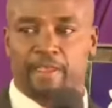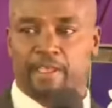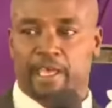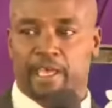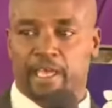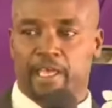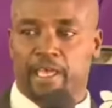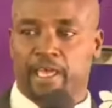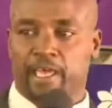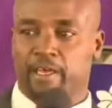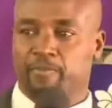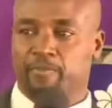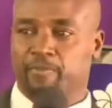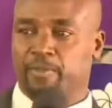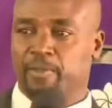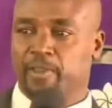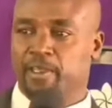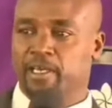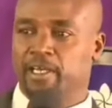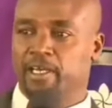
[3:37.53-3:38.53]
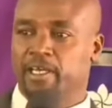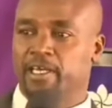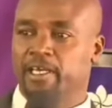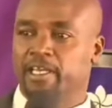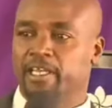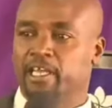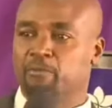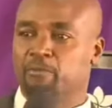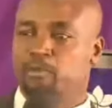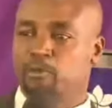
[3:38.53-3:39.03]
Yeye
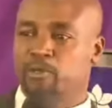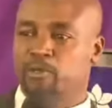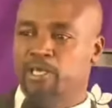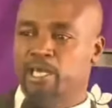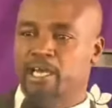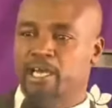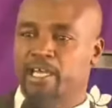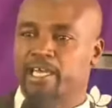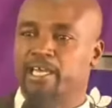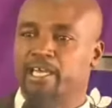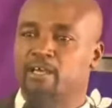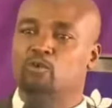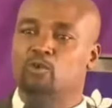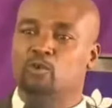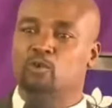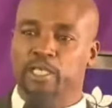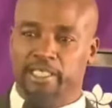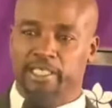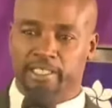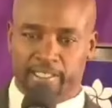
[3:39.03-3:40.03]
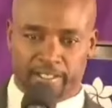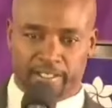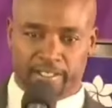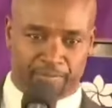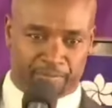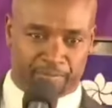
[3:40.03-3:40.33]
na bibi yake included.